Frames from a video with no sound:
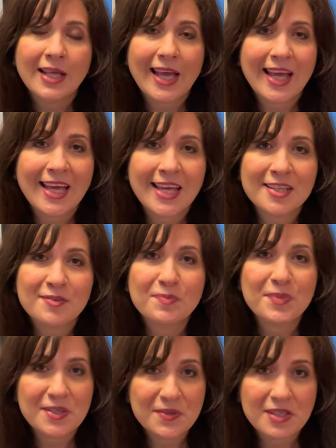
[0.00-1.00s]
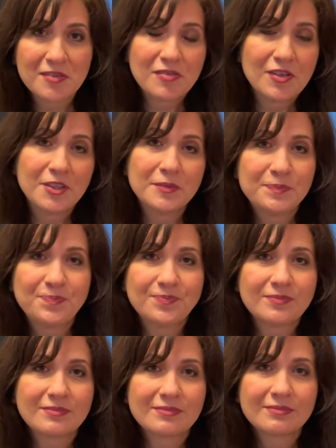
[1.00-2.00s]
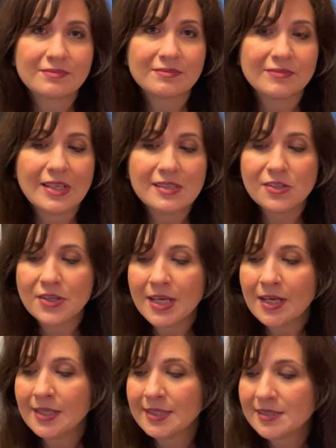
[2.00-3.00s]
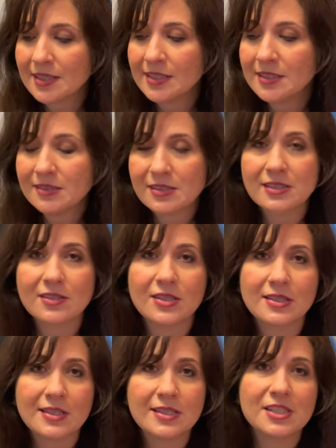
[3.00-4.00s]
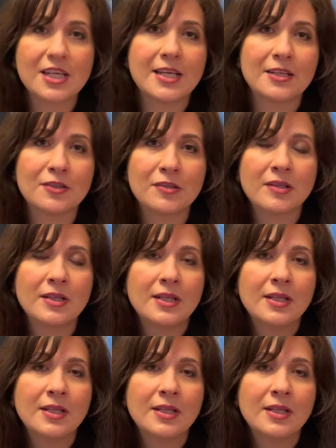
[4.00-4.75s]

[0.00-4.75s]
and beautiful. So yeah, I decided to start this channel